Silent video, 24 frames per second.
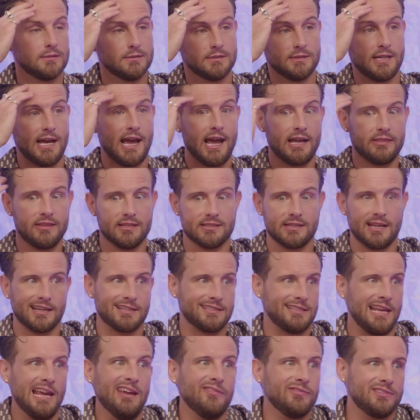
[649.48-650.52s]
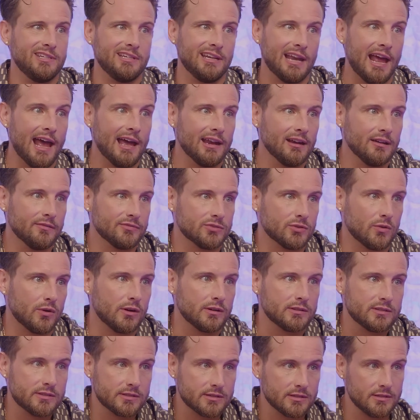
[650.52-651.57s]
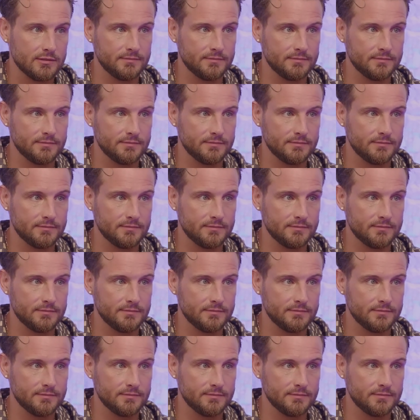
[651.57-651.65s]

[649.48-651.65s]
I had this like safety net of sorts.